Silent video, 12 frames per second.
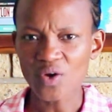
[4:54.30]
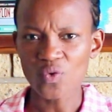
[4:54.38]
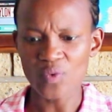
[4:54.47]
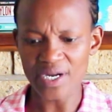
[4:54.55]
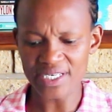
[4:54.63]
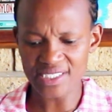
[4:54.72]

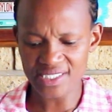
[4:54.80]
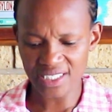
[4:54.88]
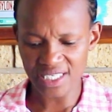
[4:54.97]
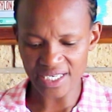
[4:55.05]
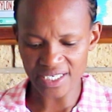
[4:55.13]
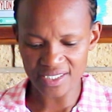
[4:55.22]
What is he
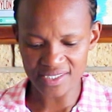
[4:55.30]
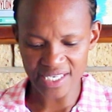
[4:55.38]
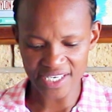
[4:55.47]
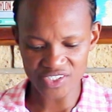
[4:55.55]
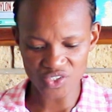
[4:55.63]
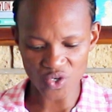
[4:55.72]
getting
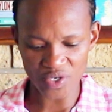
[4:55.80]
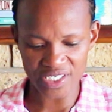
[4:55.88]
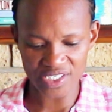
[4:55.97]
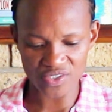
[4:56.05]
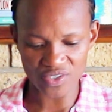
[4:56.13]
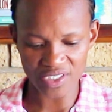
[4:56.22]
taxed on?
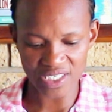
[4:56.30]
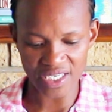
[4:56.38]
He's not.